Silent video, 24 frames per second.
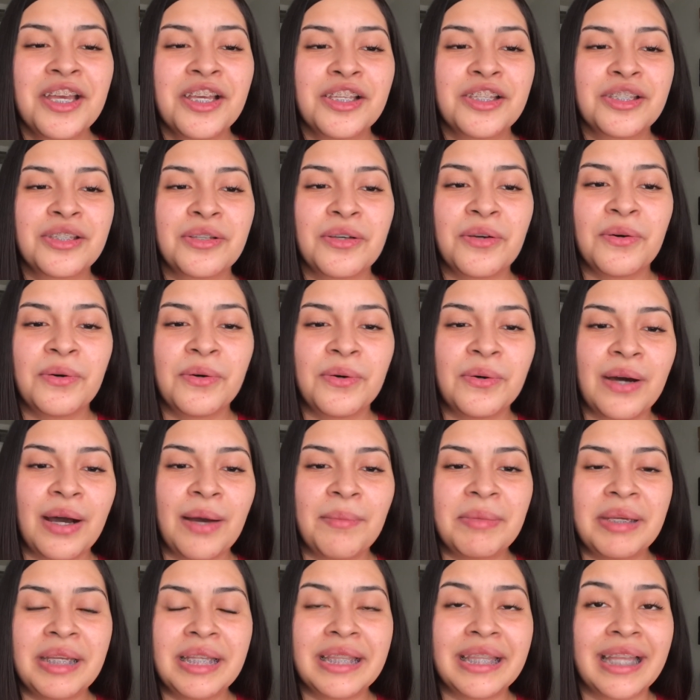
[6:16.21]
so I
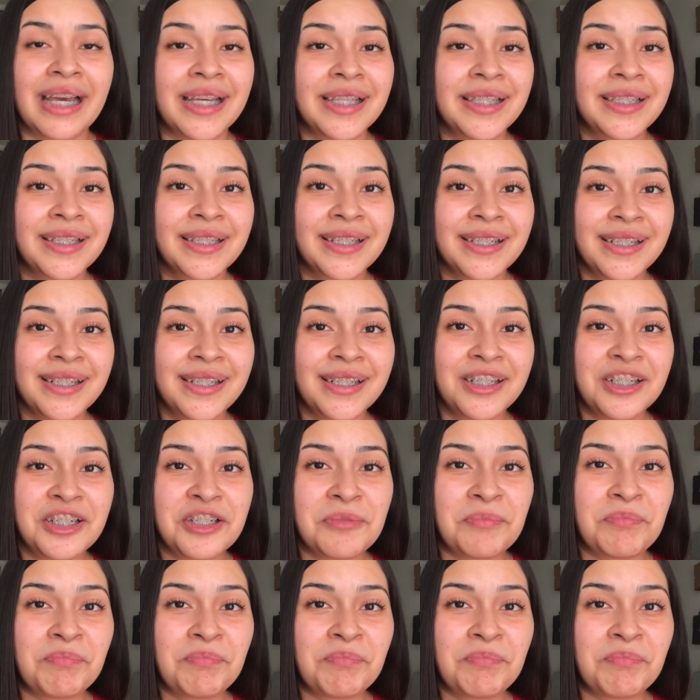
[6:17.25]
mean that's good